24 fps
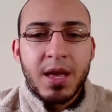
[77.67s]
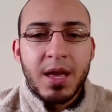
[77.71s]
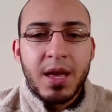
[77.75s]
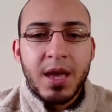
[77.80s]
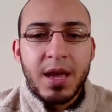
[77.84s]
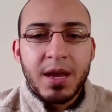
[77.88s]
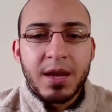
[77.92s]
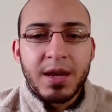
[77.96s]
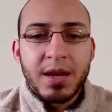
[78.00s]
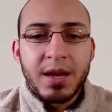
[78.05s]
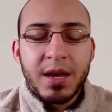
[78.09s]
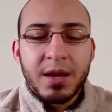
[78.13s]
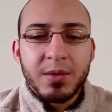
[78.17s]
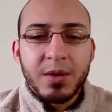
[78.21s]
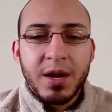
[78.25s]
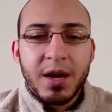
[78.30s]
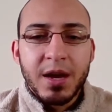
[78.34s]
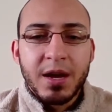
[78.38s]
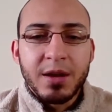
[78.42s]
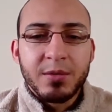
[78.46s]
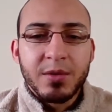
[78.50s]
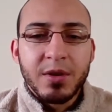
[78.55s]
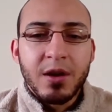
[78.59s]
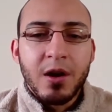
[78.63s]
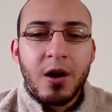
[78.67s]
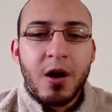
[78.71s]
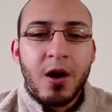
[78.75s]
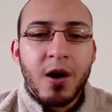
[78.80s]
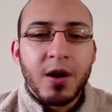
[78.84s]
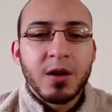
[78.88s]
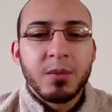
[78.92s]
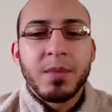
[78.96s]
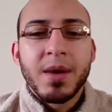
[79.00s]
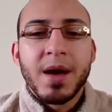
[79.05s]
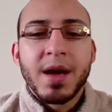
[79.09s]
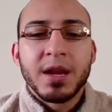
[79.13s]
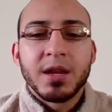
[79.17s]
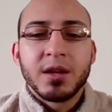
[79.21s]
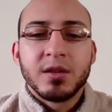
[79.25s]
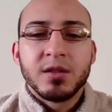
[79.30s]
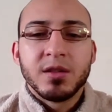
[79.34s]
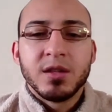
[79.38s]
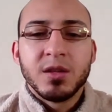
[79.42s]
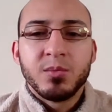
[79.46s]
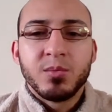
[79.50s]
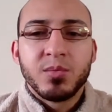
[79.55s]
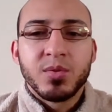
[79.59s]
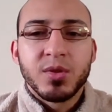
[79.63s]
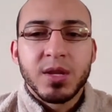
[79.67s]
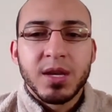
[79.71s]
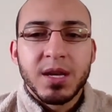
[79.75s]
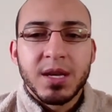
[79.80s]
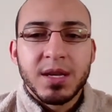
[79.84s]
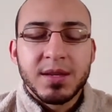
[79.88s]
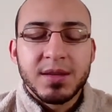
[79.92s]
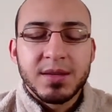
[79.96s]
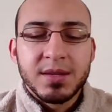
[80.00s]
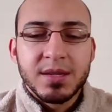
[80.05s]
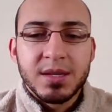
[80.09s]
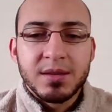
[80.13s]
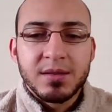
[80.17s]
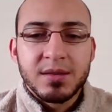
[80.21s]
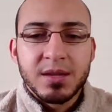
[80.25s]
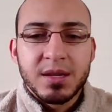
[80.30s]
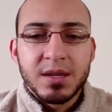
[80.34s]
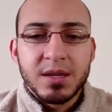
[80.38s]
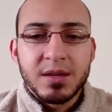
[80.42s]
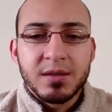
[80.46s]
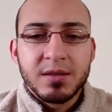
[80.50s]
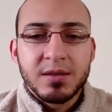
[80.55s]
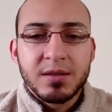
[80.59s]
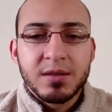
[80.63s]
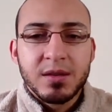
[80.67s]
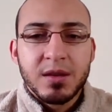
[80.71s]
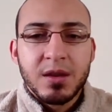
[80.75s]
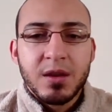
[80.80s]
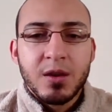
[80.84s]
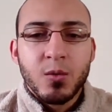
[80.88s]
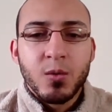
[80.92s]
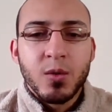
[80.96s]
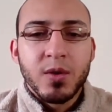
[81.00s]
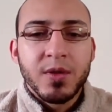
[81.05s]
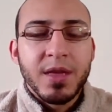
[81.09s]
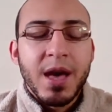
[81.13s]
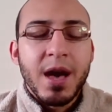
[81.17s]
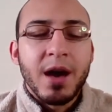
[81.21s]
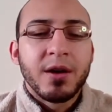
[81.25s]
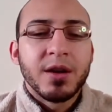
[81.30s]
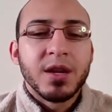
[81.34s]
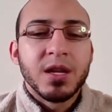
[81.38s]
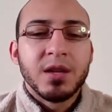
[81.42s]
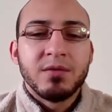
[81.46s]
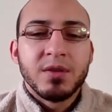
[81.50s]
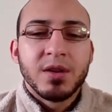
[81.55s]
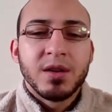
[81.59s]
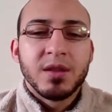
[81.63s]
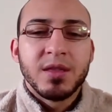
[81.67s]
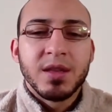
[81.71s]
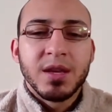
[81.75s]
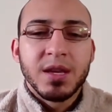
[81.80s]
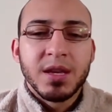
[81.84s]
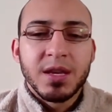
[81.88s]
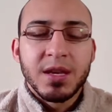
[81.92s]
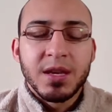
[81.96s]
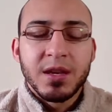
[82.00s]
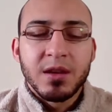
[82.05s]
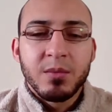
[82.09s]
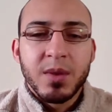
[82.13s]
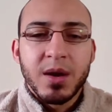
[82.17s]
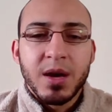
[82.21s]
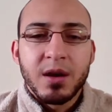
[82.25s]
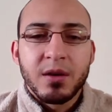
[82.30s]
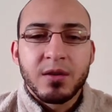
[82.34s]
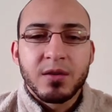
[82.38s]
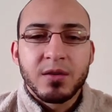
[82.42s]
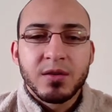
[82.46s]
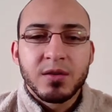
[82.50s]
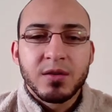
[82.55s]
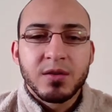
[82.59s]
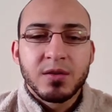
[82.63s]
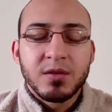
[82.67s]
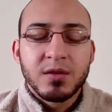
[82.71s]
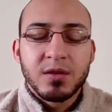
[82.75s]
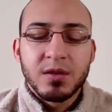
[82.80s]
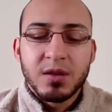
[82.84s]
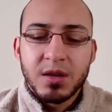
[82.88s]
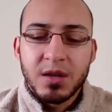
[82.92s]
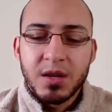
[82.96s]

And I automatically play c6 without even thinking about